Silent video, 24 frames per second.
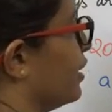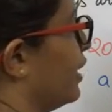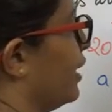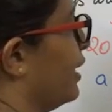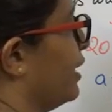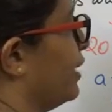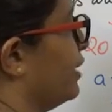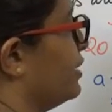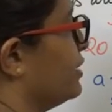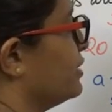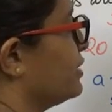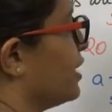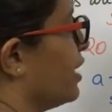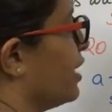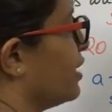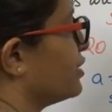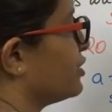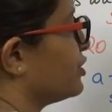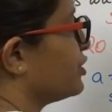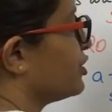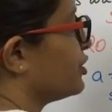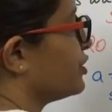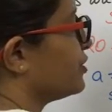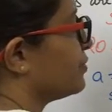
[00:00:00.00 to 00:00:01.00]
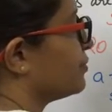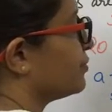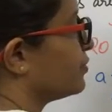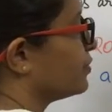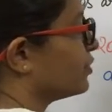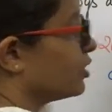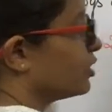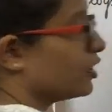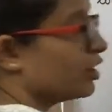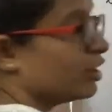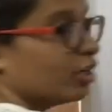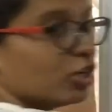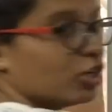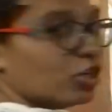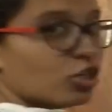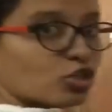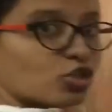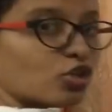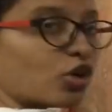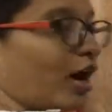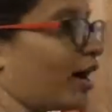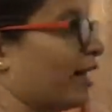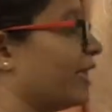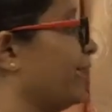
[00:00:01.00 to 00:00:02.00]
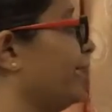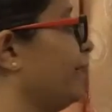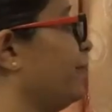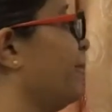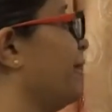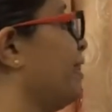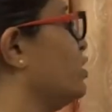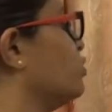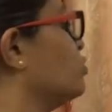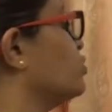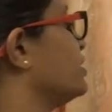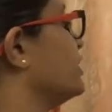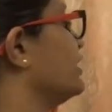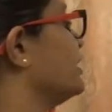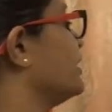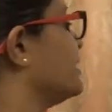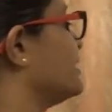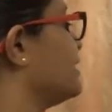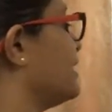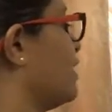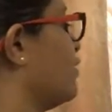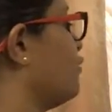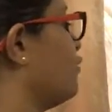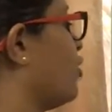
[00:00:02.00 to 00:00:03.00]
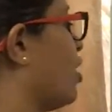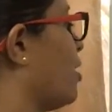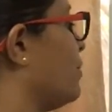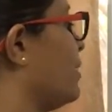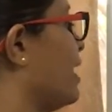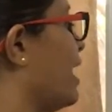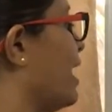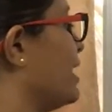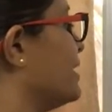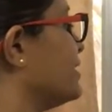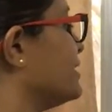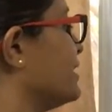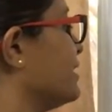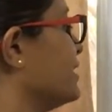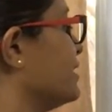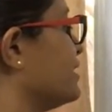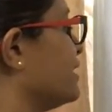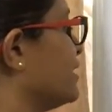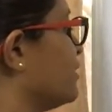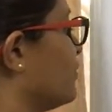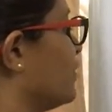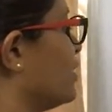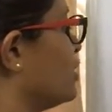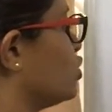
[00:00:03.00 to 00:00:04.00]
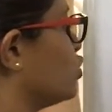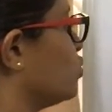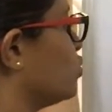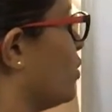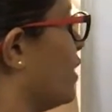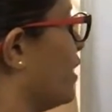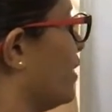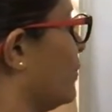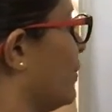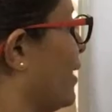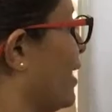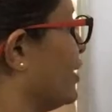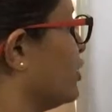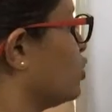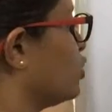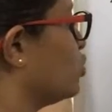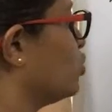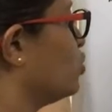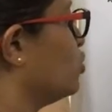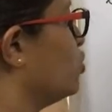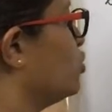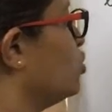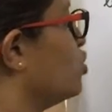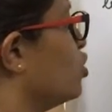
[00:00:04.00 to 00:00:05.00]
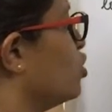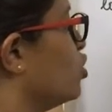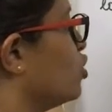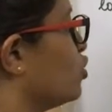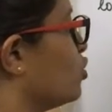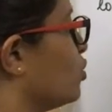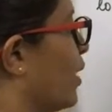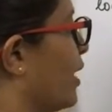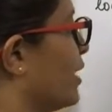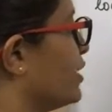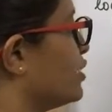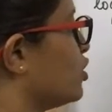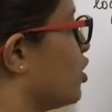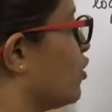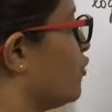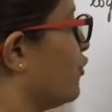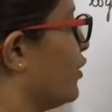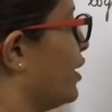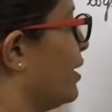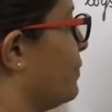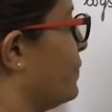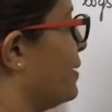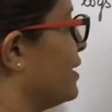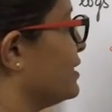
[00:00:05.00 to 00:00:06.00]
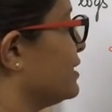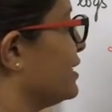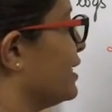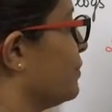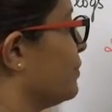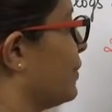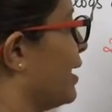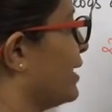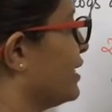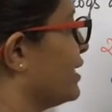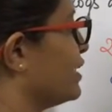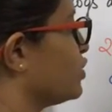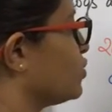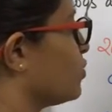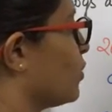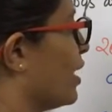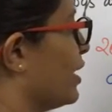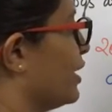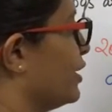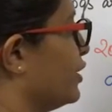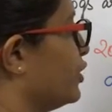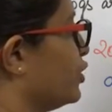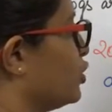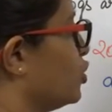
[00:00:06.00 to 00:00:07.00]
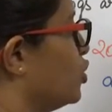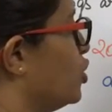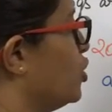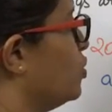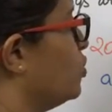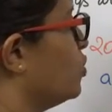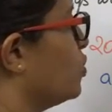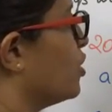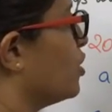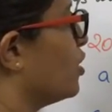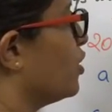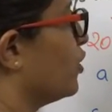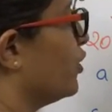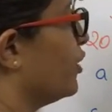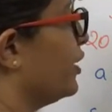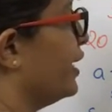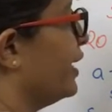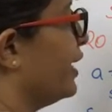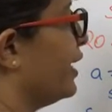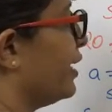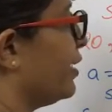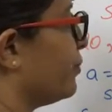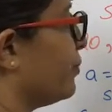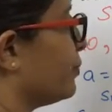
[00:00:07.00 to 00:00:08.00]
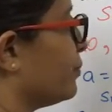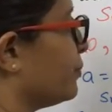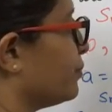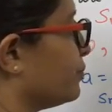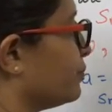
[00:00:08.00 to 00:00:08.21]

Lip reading: N is asked. So again by using the same formula, Sn is equals to N by 2, twice of A plus N minus 1 into D.